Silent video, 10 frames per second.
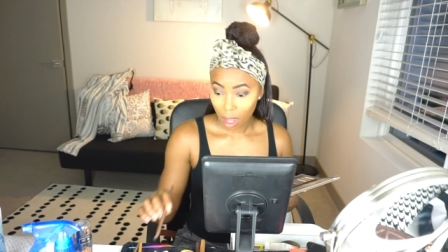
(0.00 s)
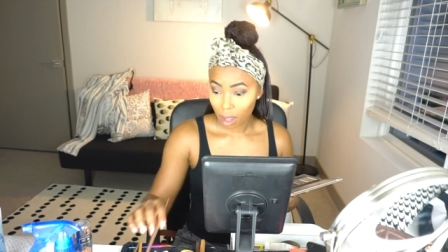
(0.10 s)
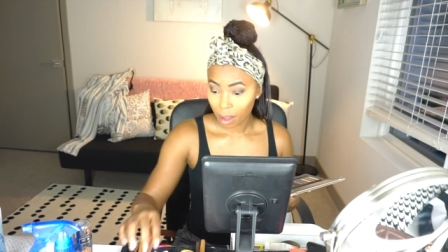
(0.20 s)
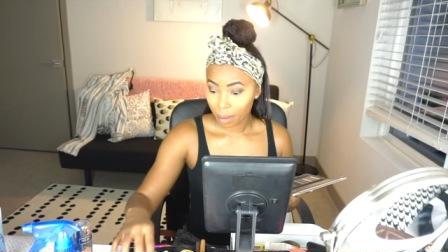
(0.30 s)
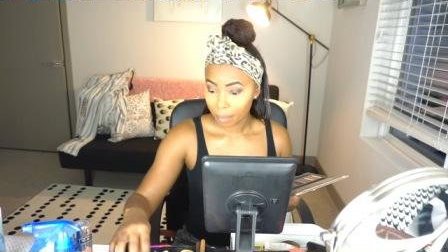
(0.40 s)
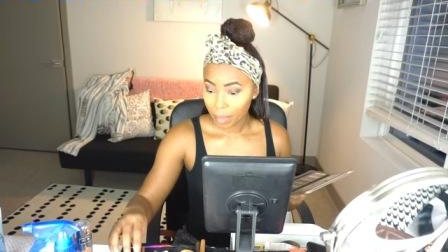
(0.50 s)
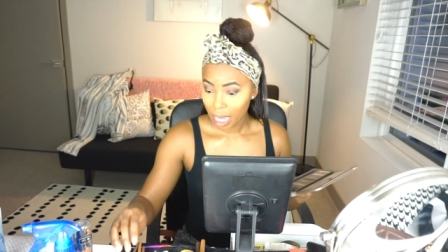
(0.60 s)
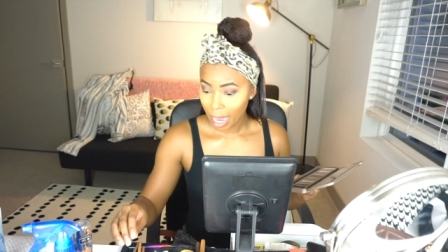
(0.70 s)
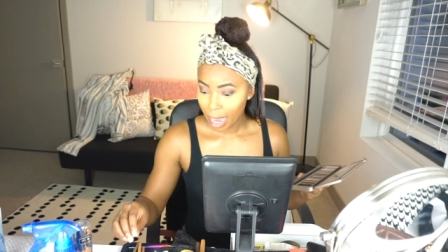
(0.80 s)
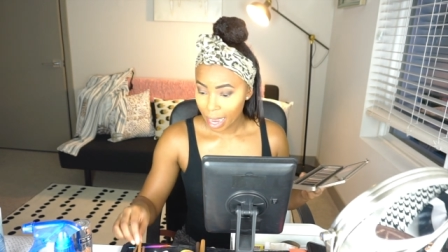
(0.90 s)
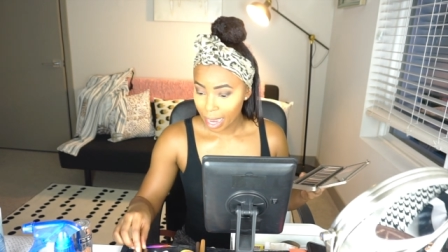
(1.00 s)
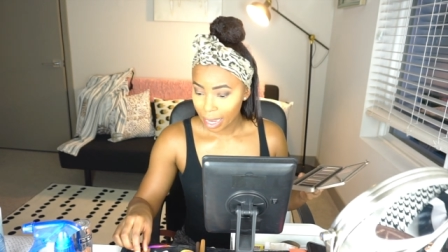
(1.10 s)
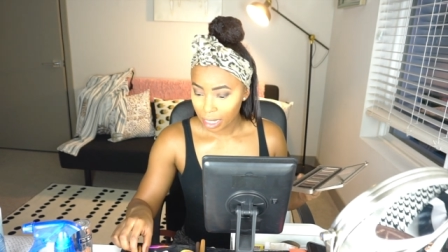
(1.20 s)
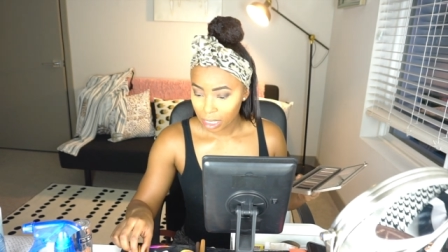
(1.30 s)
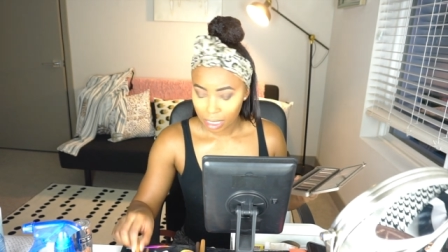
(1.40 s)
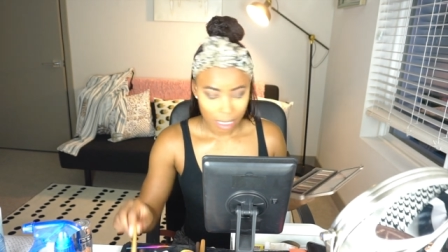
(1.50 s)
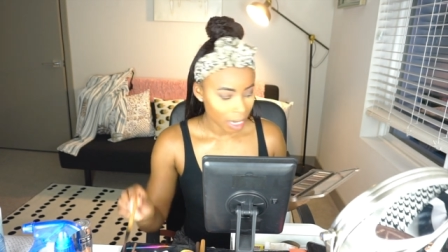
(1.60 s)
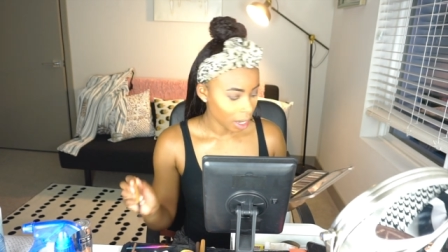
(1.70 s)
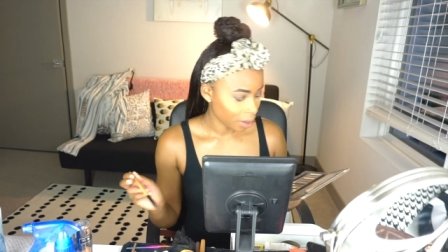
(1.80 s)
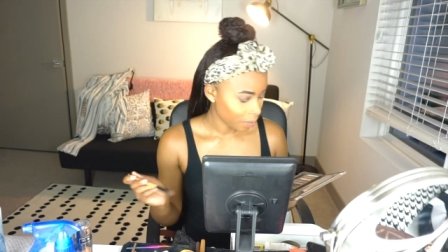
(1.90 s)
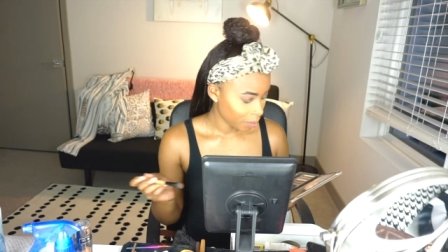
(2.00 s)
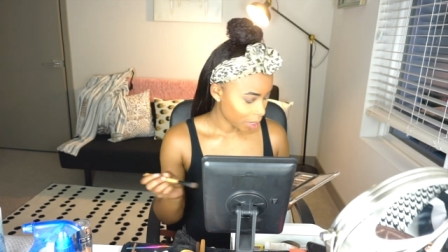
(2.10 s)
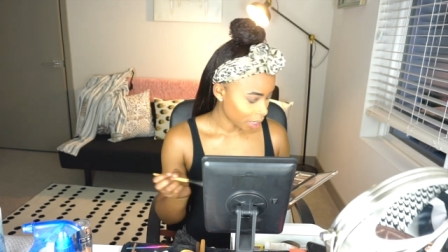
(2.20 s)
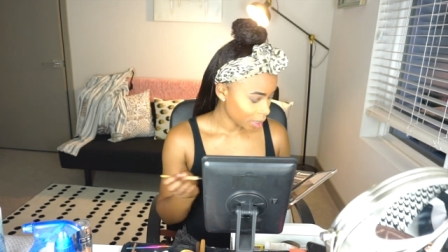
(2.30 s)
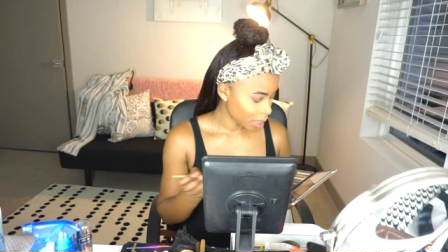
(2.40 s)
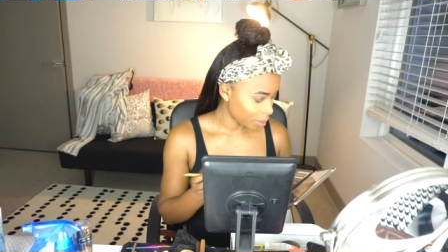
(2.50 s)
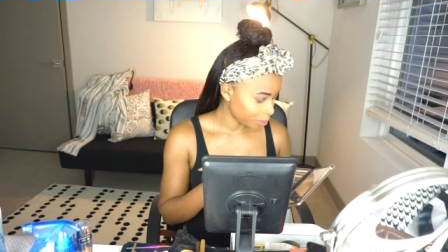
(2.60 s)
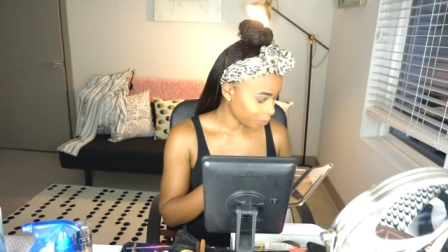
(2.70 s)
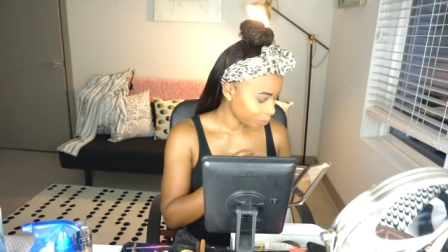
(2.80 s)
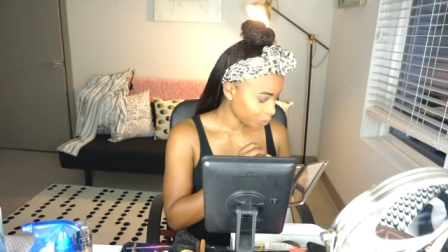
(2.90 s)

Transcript: Um, and yeah, that's it.